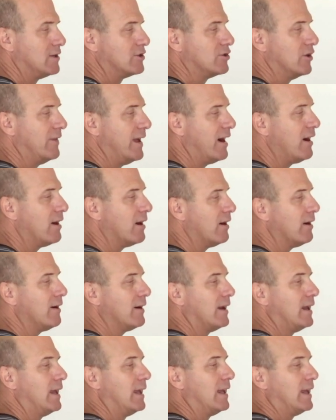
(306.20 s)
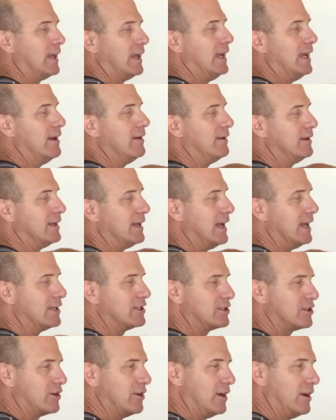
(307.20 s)
So there,
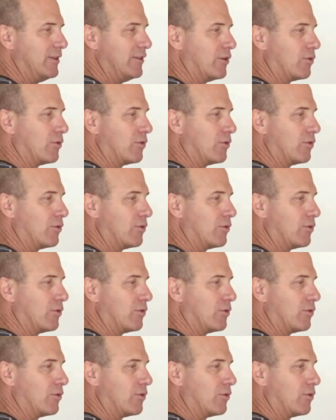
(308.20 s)
it's good.